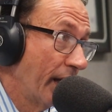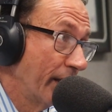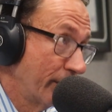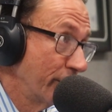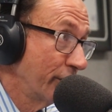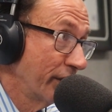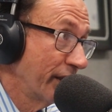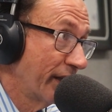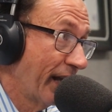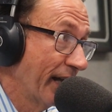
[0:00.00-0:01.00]
And you see
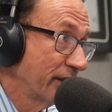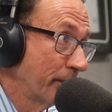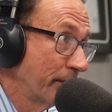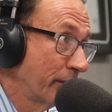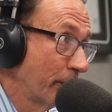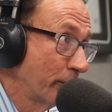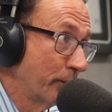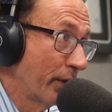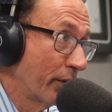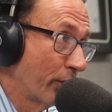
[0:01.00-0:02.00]
that they asked him, they said, what was
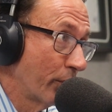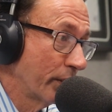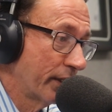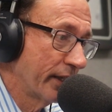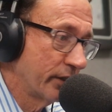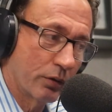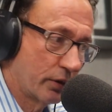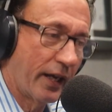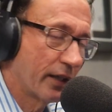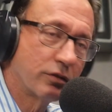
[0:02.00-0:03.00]
better, the throw or the catch? The
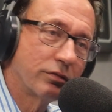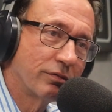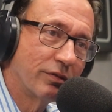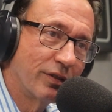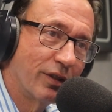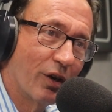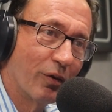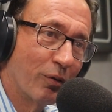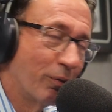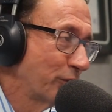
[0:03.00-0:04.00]
catch.
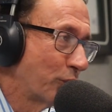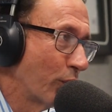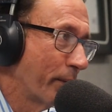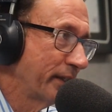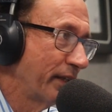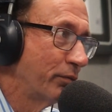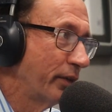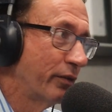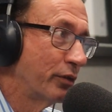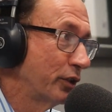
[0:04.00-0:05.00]
know, most quarterbacks,
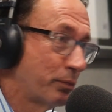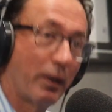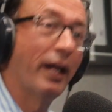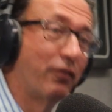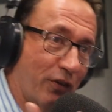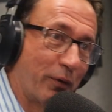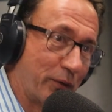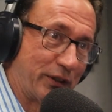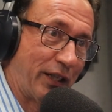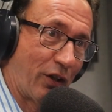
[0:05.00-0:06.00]
even just playfully,
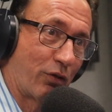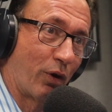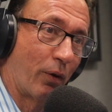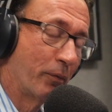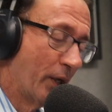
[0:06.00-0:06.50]
would say the throw.